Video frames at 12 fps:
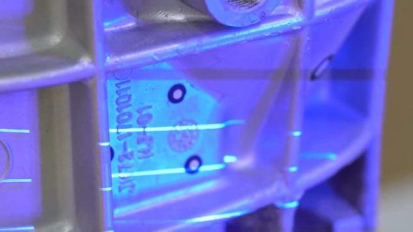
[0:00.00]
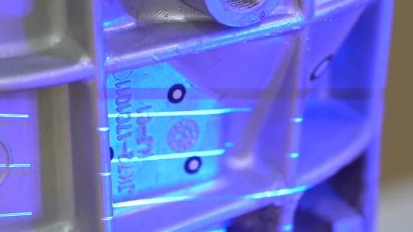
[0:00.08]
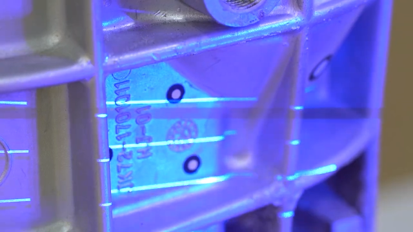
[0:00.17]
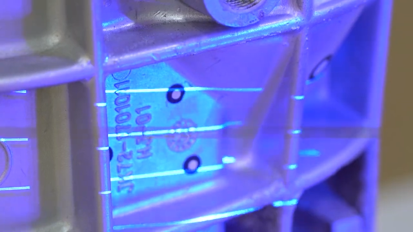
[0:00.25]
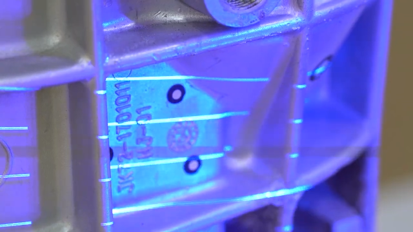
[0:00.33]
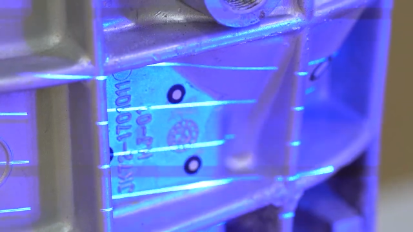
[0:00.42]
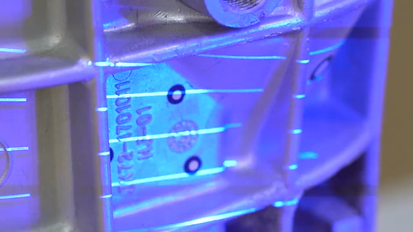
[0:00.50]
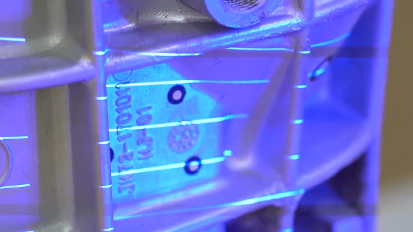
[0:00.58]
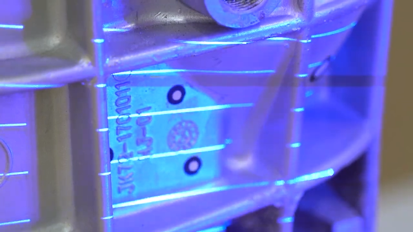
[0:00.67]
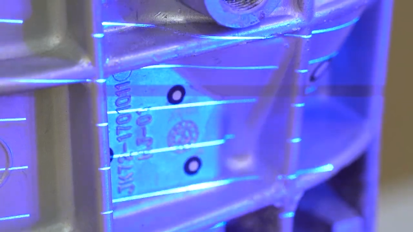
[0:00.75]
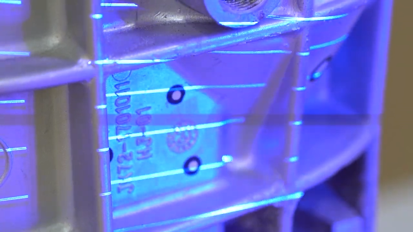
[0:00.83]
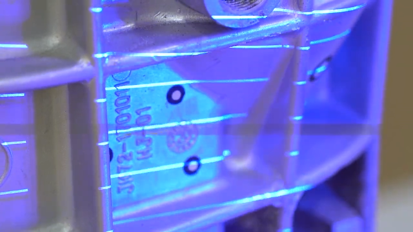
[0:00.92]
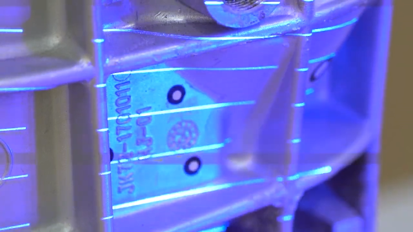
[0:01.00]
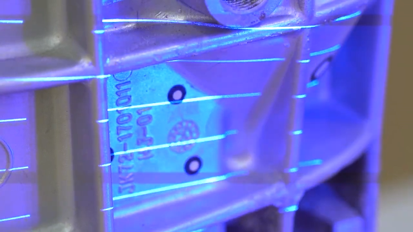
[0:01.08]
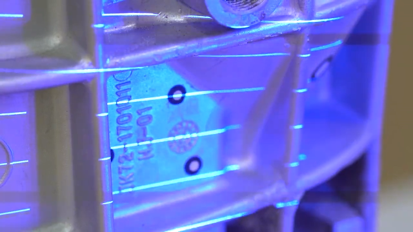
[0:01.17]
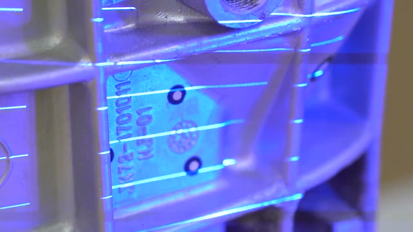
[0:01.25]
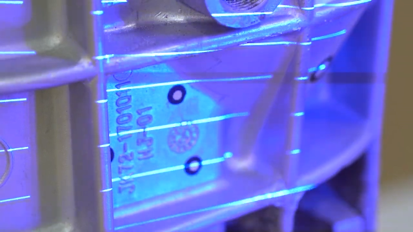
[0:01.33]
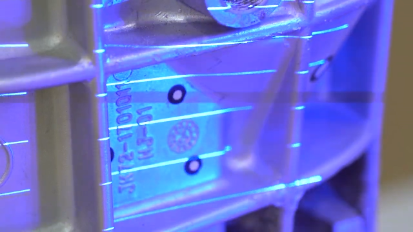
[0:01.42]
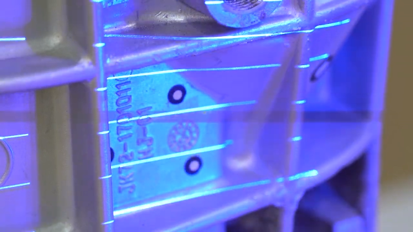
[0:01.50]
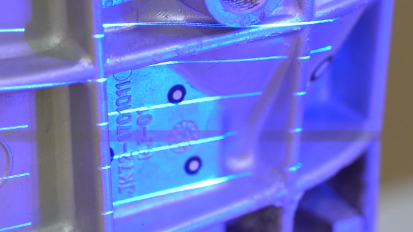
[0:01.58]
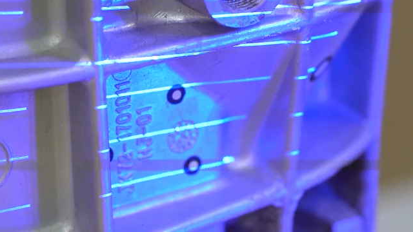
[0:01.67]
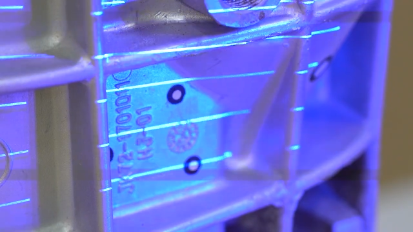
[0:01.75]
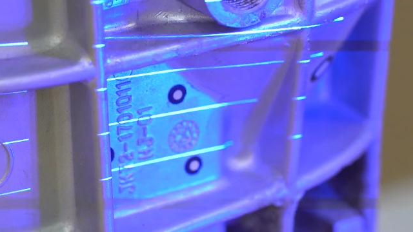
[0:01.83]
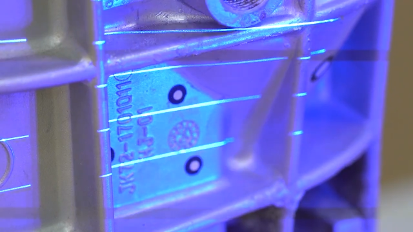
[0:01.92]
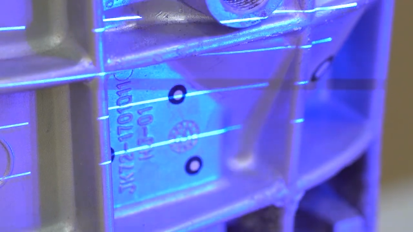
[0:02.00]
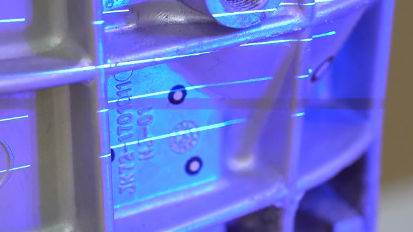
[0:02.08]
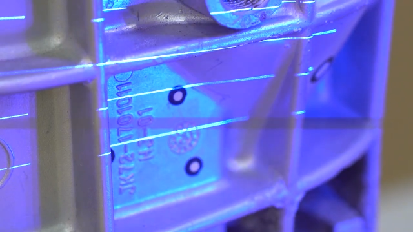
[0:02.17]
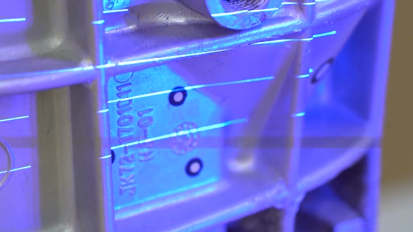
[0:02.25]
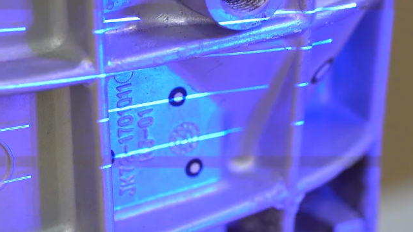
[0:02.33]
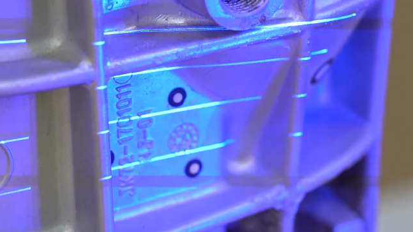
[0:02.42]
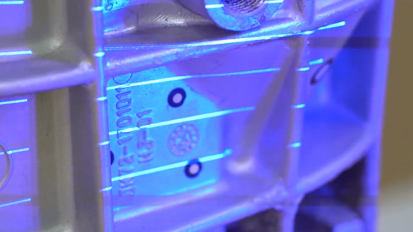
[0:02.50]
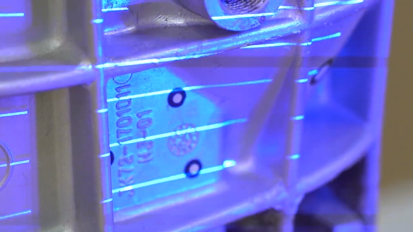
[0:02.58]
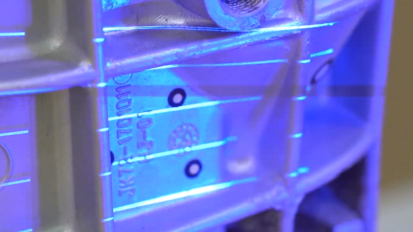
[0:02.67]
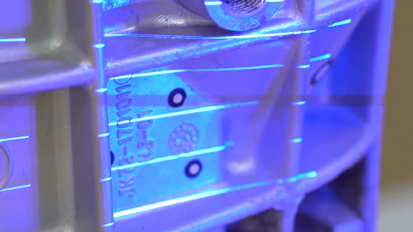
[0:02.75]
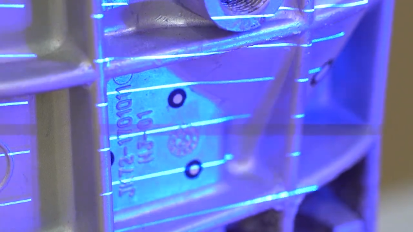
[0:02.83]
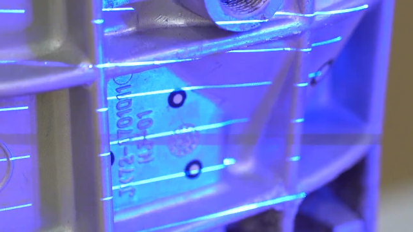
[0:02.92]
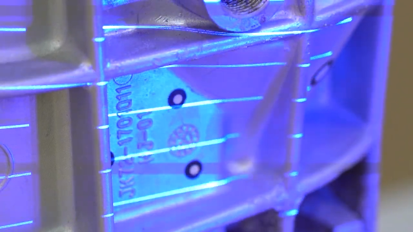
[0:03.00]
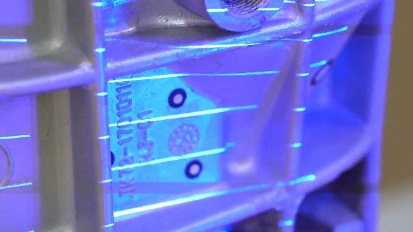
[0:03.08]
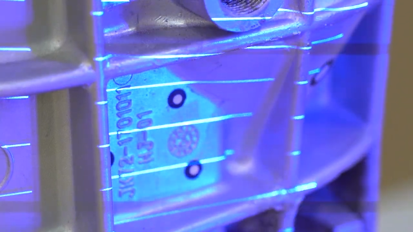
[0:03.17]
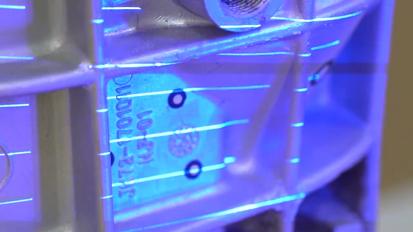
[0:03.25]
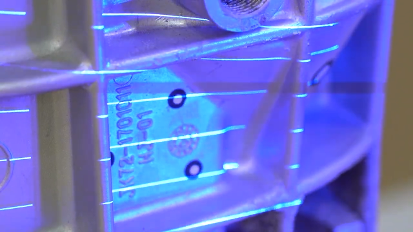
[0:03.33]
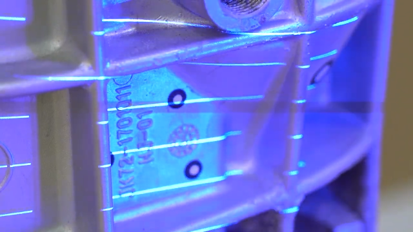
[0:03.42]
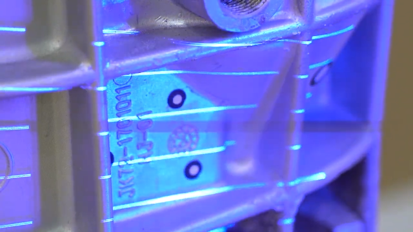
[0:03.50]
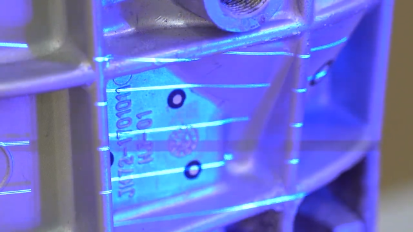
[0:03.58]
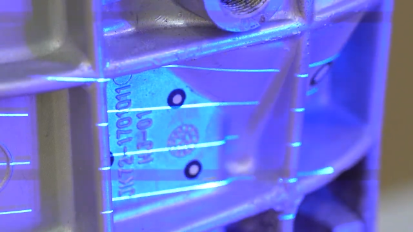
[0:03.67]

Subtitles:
No face is visible, so there are no lips to read.